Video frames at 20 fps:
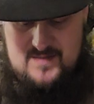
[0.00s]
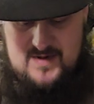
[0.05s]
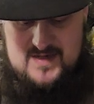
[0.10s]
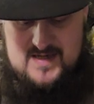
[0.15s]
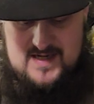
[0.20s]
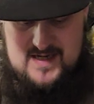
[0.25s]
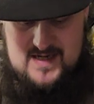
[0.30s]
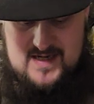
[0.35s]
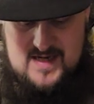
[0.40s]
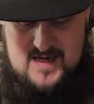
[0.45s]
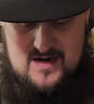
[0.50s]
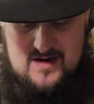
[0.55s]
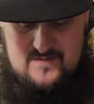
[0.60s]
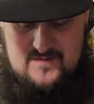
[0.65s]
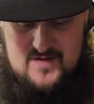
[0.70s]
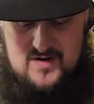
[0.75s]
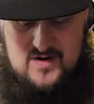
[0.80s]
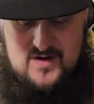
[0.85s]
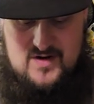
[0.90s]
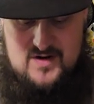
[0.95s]
I've been taking care
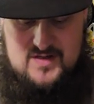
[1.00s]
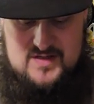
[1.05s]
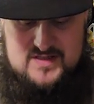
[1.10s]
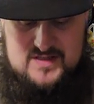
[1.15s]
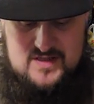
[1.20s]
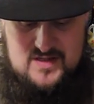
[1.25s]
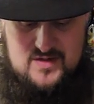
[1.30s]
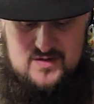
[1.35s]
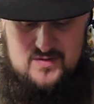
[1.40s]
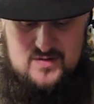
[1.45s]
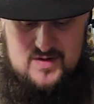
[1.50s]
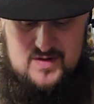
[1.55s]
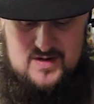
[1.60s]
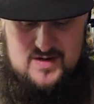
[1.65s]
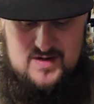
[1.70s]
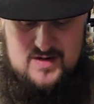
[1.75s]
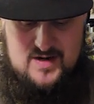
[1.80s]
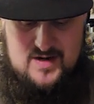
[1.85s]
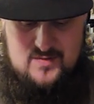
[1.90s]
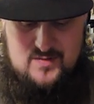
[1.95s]
of her, so
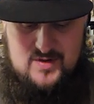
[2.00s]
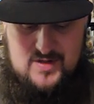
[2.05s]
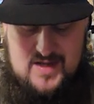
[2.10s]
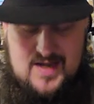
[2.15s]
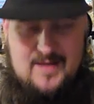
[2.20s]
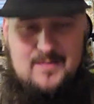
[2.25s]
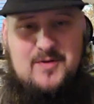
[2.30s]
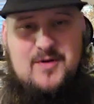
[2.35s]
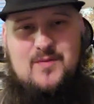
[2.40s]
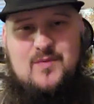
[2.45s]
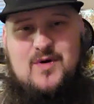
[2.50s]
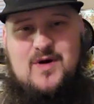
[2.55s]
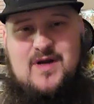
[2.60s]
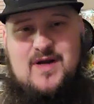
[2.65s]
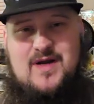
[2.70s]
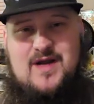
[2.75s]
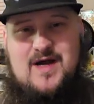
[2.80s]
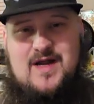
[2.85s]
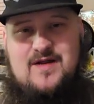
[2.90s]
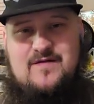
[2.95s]
not really able to
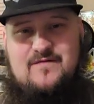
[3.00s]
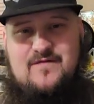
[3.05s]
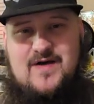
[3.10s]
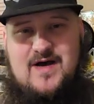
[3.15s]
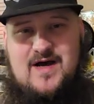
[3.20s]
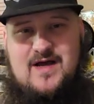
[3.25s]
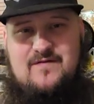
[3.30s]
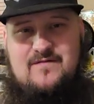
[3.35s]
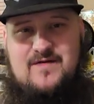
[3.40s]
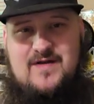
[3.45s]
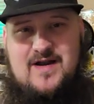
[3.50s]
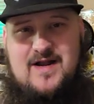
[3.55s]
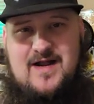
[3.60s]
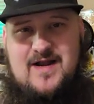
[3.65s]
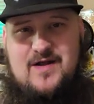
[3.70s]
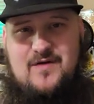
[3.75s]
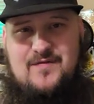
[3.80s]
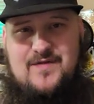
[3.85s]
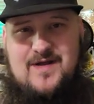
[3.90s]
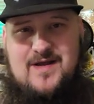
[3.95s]
work a 9 to 5, and
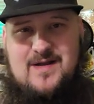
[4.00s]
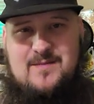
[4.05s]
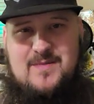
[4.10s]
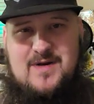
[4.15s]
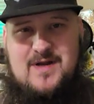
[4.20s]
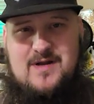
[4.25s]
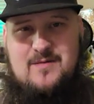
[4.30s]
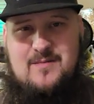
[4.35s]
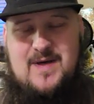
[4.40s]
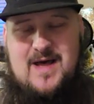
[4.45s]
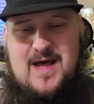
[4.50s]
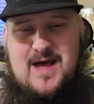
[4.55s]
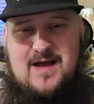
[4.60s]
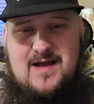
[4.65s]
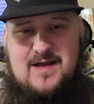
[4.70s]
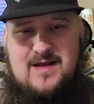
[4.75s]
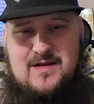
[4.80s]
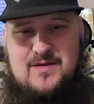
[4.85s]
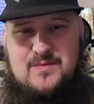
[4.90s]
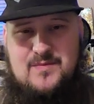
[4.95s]
I don't think I'm going to go
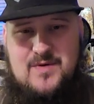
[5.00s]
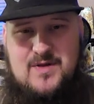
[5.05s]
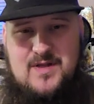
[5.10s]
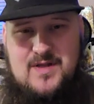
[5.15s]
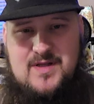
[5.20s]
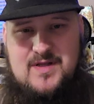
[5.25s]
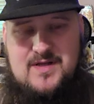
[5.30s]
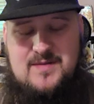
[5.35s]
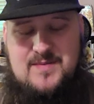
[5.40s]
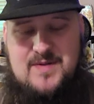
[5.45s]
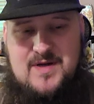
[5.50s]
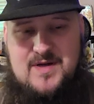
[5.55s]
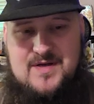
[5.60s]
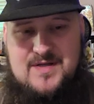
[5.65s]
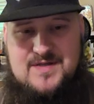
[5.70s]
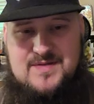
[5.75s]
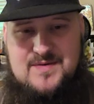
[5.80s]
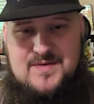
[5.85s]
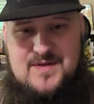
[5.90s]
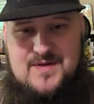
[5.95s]
back, really, to be
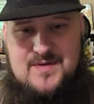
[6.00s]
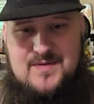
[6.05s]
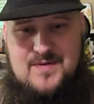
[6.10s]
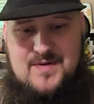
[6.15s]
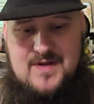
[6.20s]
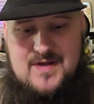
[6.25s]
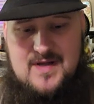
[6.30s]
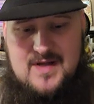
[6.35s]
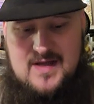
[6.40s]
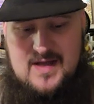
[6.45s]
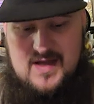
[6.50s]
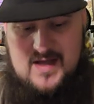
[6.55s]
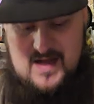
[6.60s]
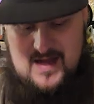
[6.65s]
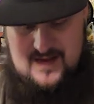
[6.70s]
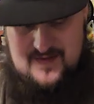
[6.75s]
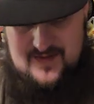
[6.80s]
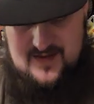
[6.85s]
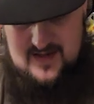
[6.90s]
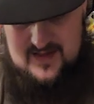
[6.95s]
honest with you.
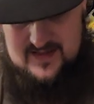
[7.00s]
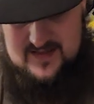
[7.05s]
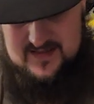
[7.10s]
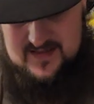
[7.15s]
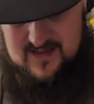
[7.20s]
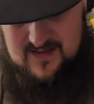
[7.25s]
I think